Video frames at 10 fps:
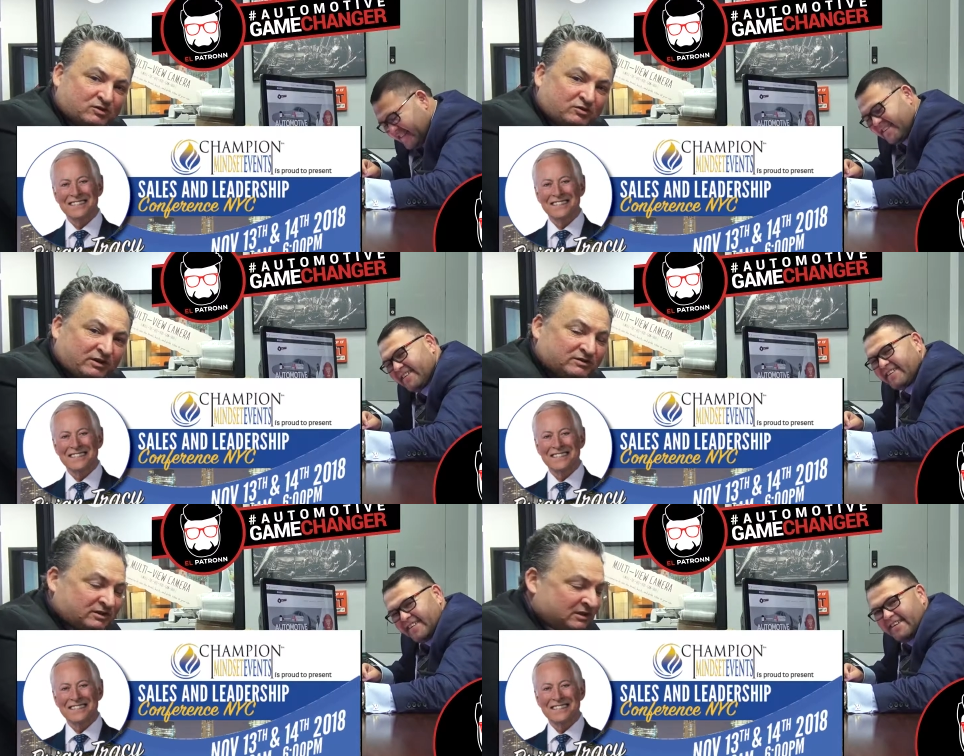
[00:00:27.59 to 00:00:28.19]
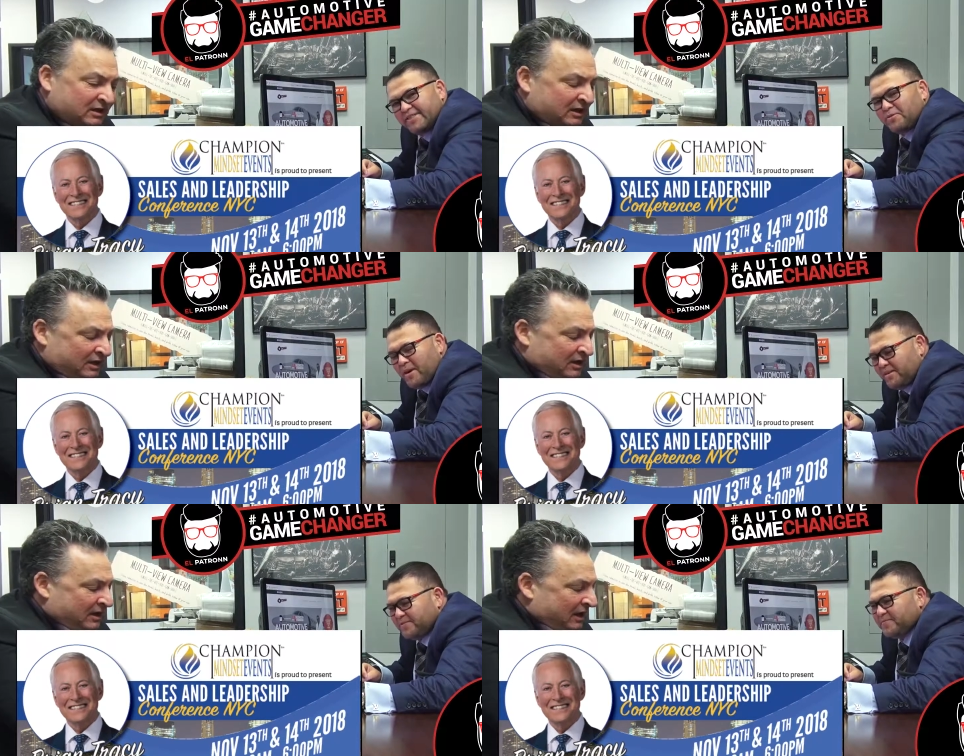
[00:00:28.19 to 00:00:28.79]
Speaker 1: Tracy. As
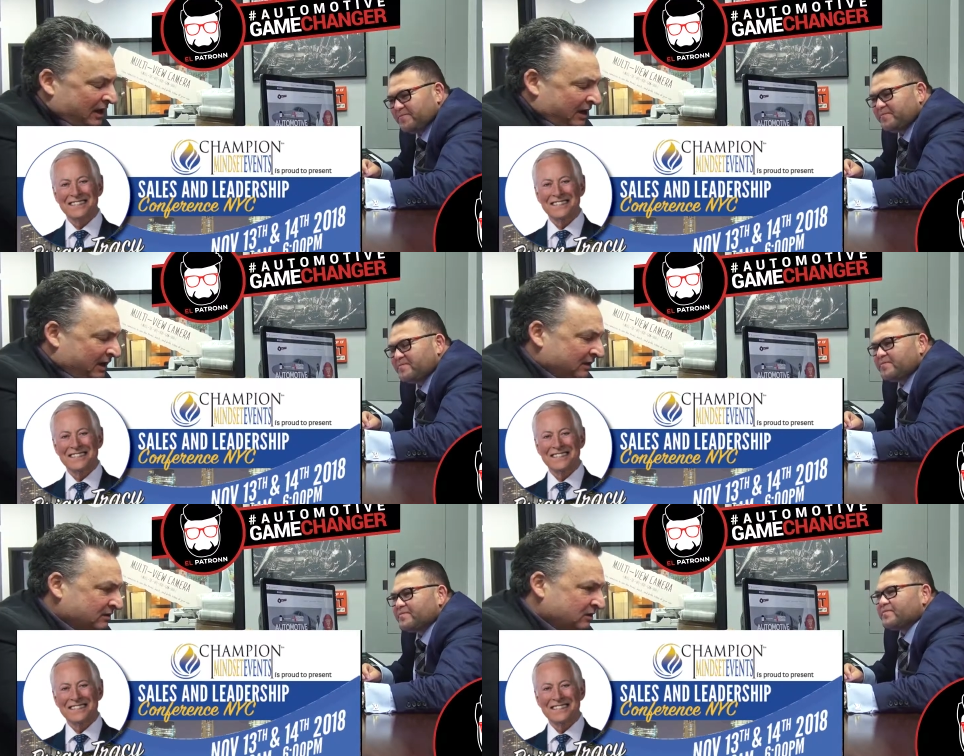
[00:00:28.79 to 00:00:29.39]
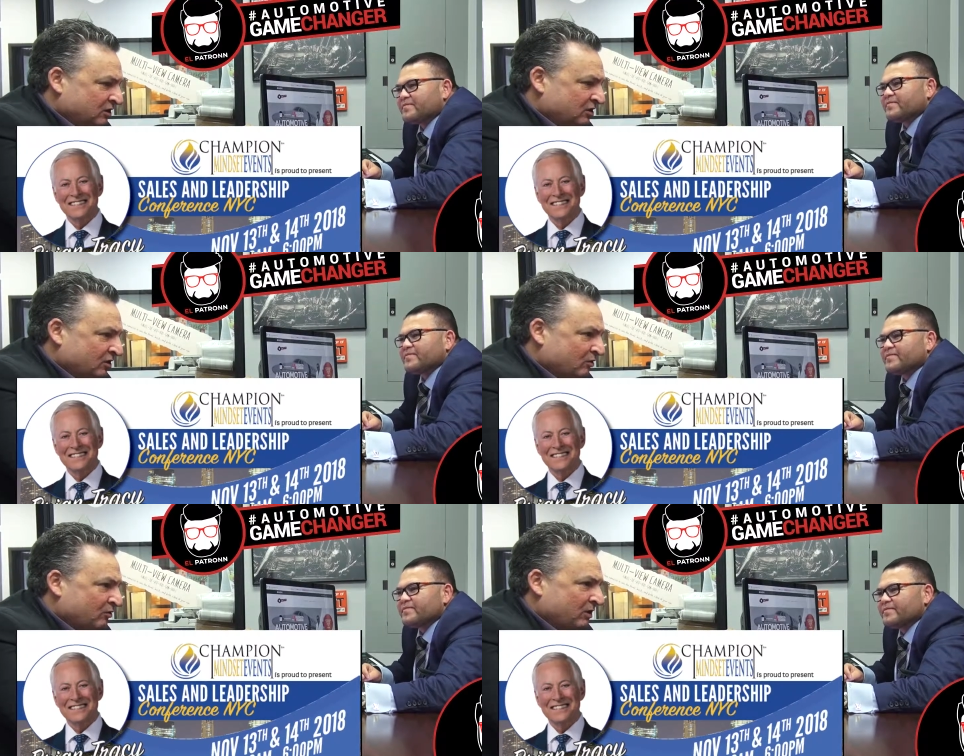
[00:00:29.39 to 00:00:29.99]
well. And, you
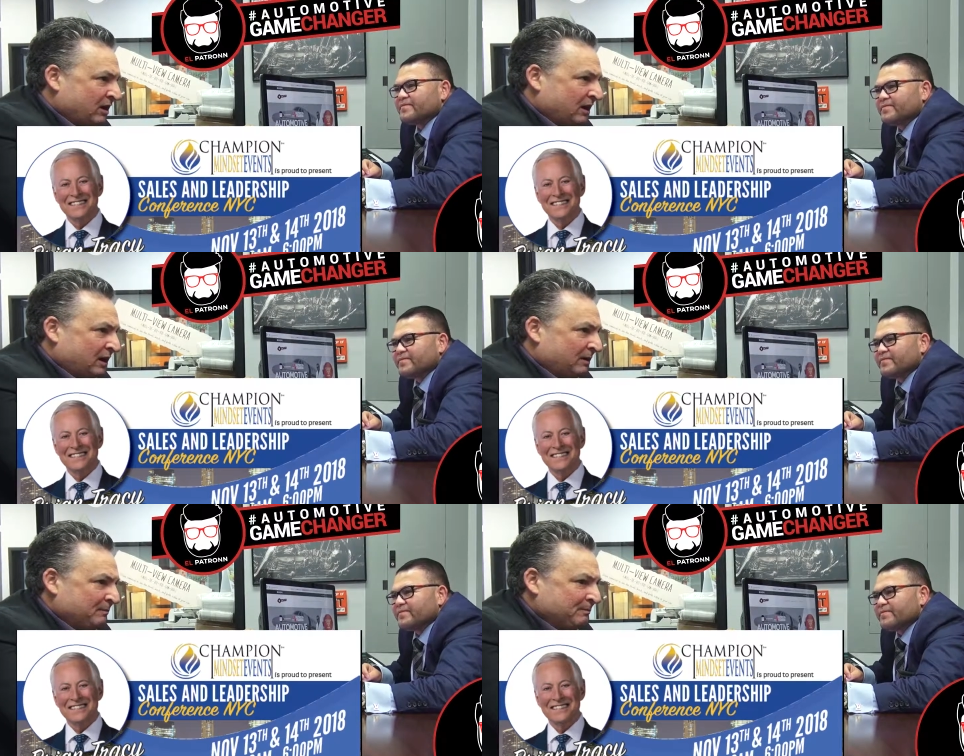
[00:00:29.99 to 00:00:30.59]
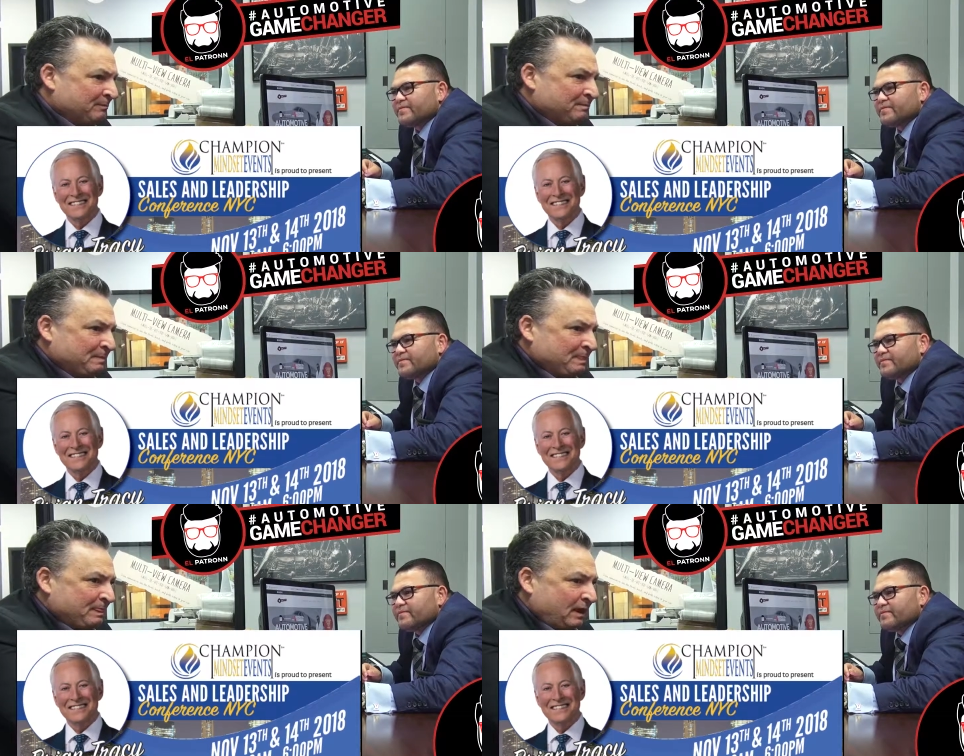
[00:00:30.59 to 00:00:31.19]
know, um,
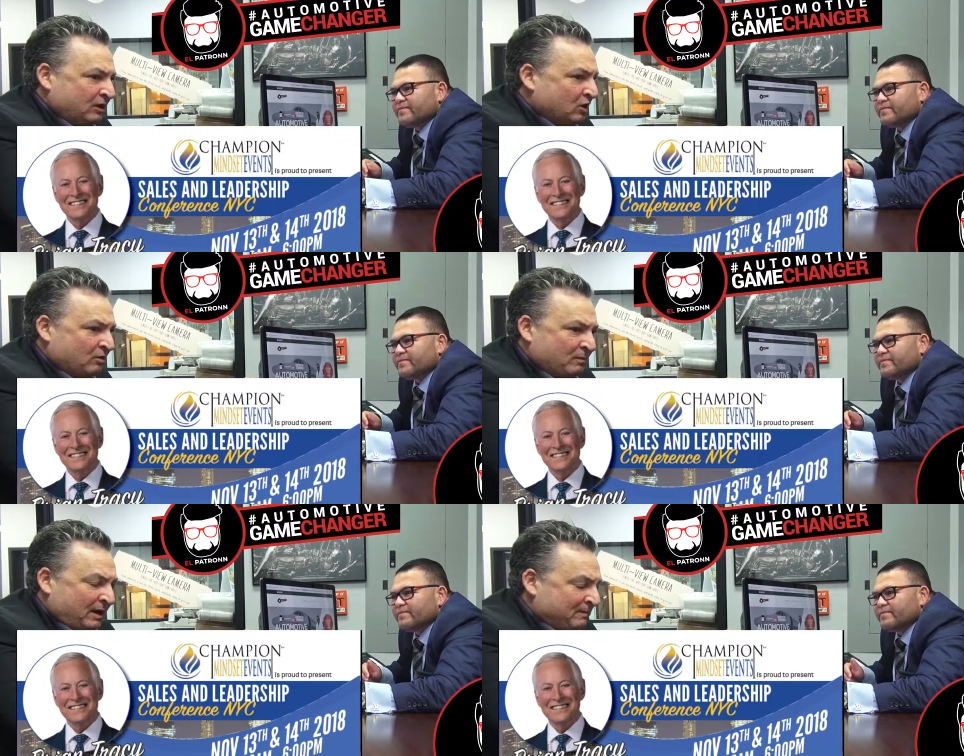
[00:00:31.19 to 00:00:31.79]
you know, my